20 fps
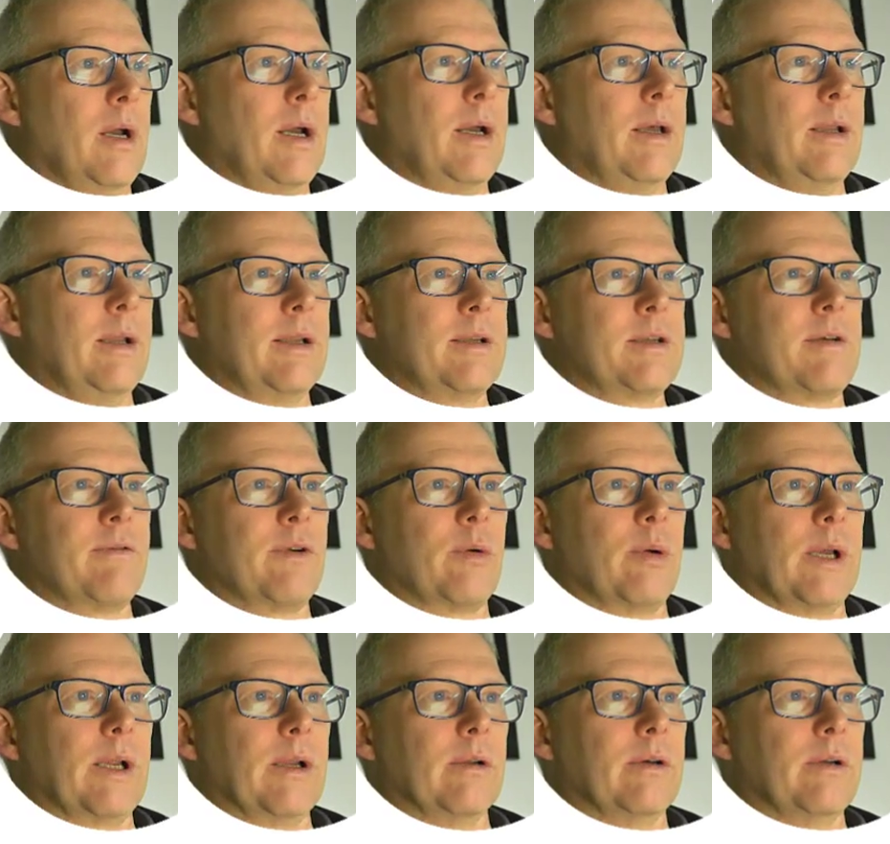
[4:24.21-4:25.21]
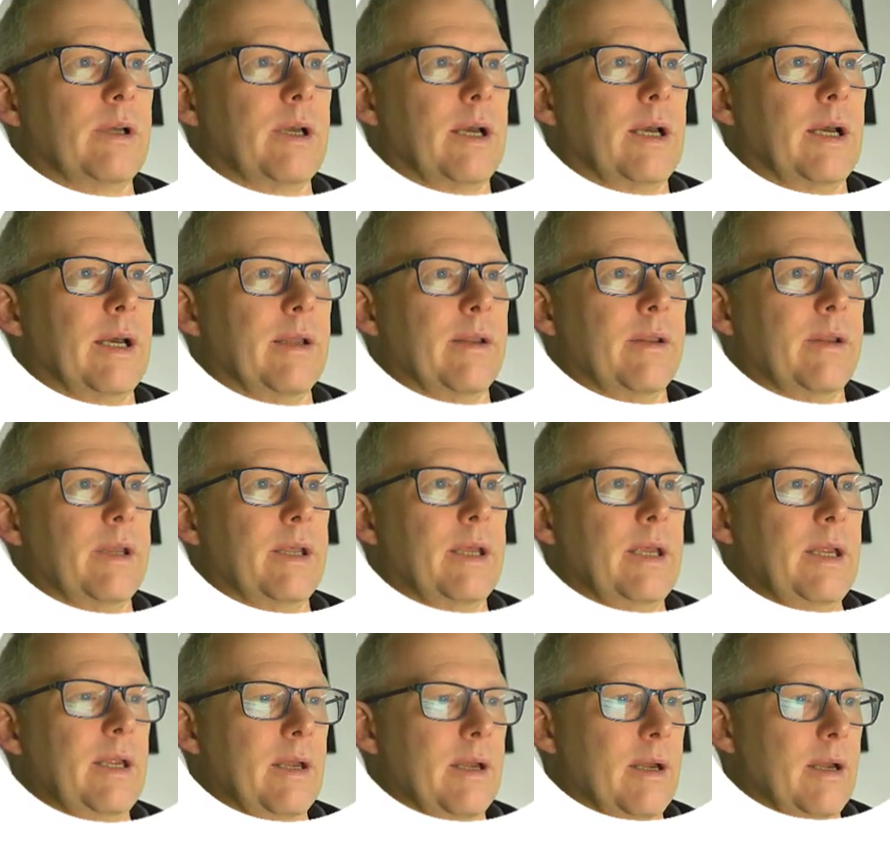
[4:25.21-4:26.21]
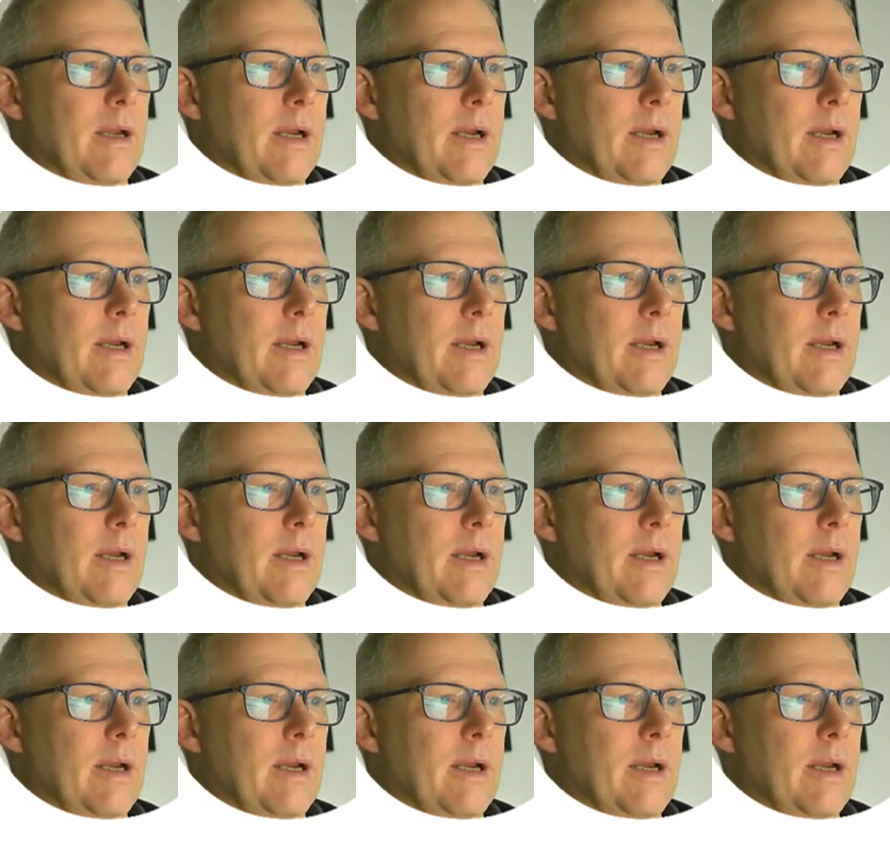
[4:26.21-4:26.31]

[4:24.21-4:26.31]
And let's have a quick look at the